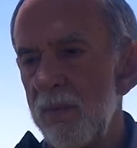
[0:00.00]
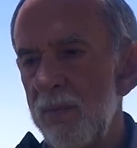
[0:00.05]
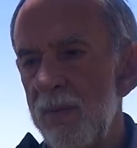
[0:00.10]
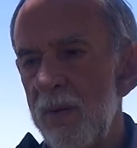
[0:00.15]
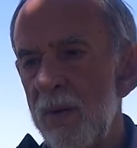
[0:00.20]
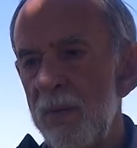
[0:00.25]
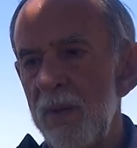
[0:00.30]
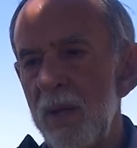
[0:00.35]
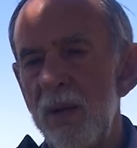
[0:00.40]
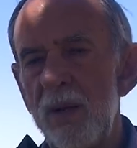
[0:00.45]

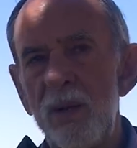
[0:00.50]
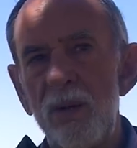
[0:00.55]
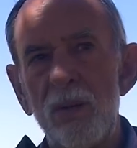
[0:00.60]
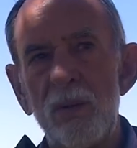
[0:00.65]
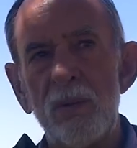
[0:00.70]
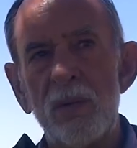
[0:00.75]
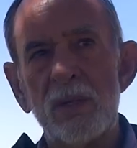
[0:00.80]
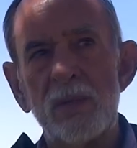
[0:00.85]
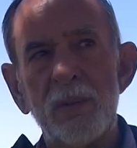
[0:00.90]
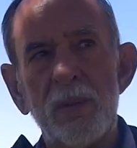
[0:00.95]
found that
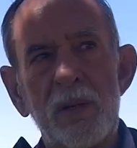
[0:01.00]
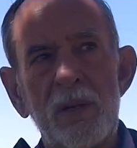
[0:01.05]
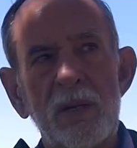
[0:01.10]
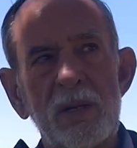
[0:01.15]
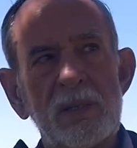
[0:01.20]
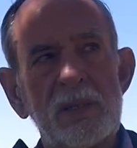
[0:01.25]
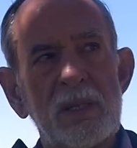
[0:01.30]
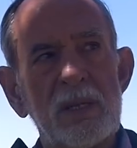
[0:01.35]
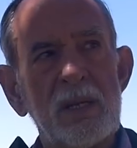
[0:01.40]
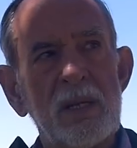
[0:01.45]
humorous
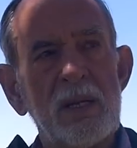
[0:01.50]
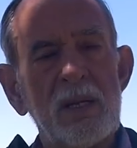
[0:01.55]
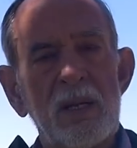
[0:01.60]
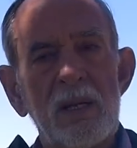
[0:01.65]
because